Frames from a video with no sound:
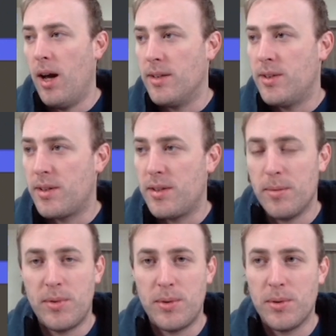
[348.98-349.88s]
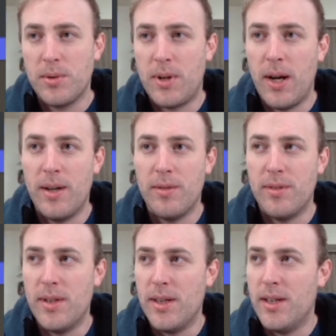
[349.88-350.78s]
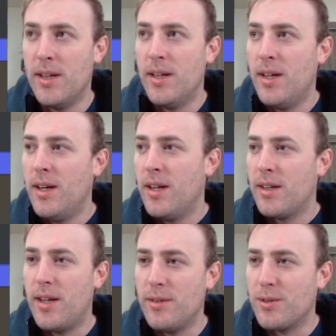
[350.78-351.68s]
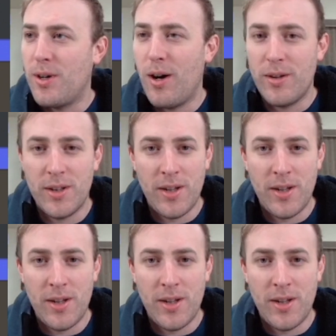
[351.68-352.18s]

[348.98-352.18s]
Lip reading: took them through kind of the kindergarten